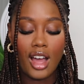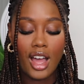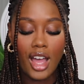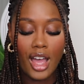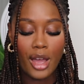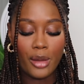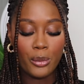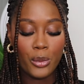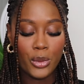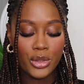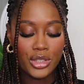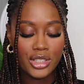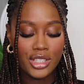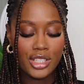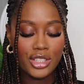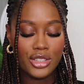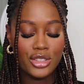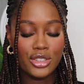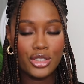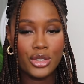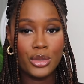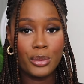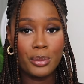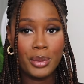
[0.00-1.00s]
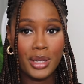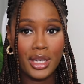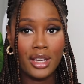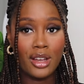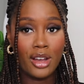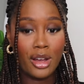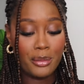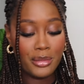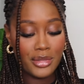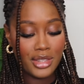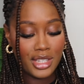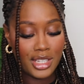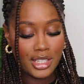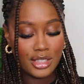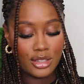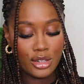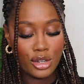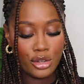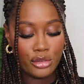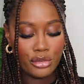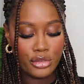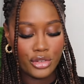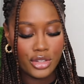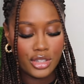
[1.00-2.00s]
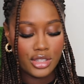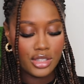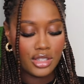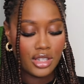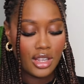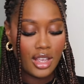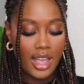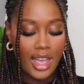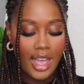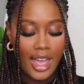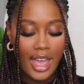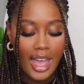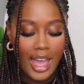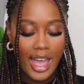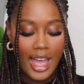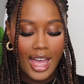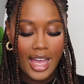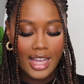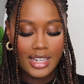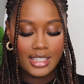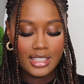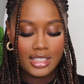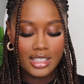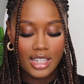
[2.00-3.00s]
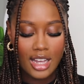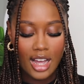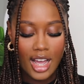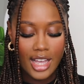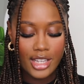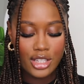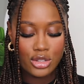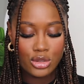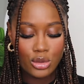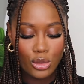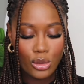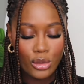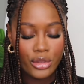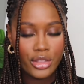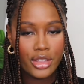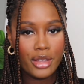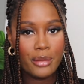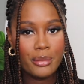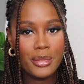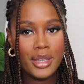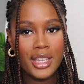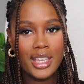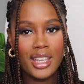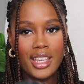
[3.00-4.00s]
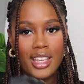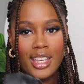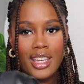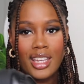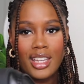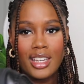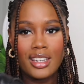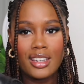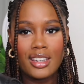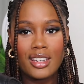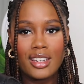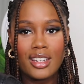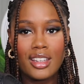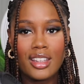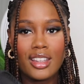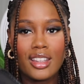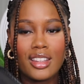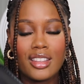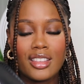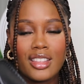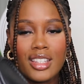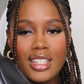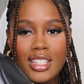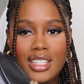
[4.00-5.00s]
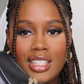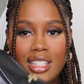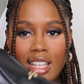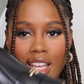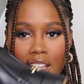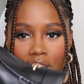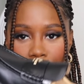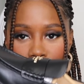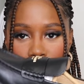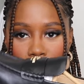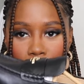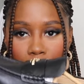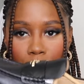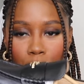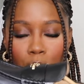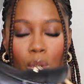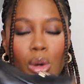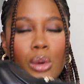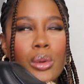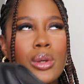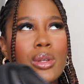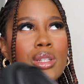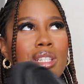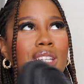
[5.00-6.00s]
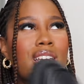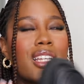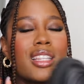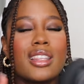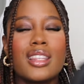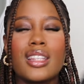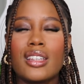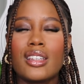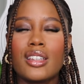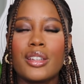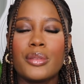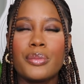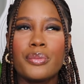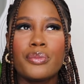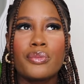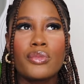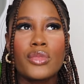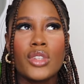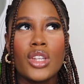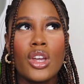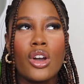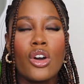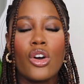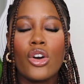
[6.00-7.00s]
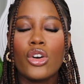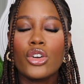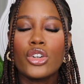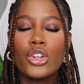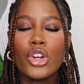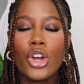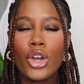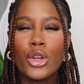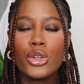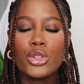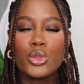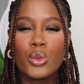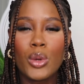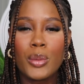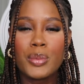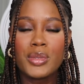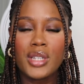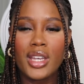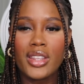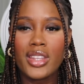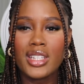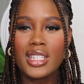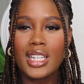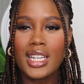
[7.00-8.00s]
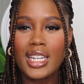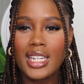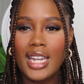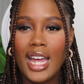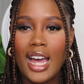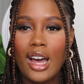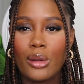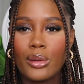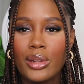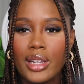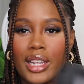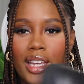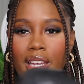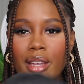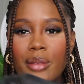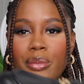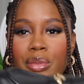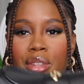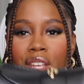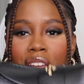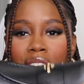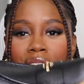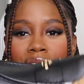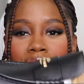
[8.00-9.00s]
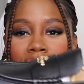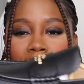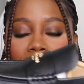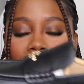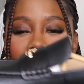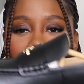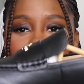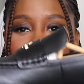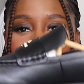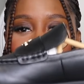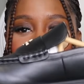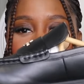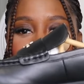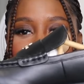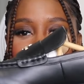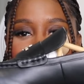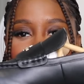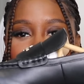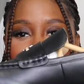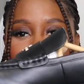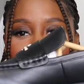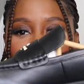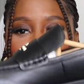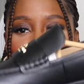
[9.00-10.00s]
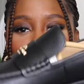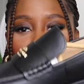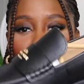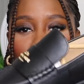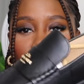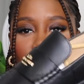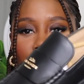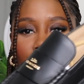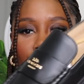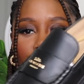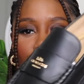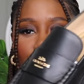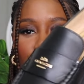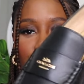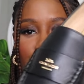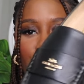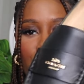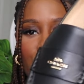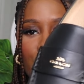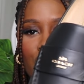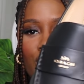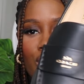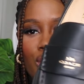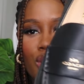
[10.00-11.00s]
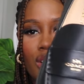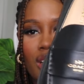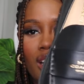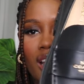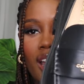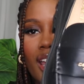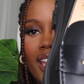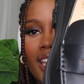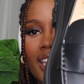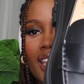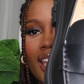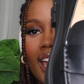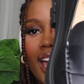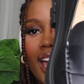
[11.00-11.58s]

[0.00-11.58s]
I wanted to pick up these loafers and I saw them in the sale. Well, it was like the, on Coach website, there's like an outlet and these are what the loafers look like.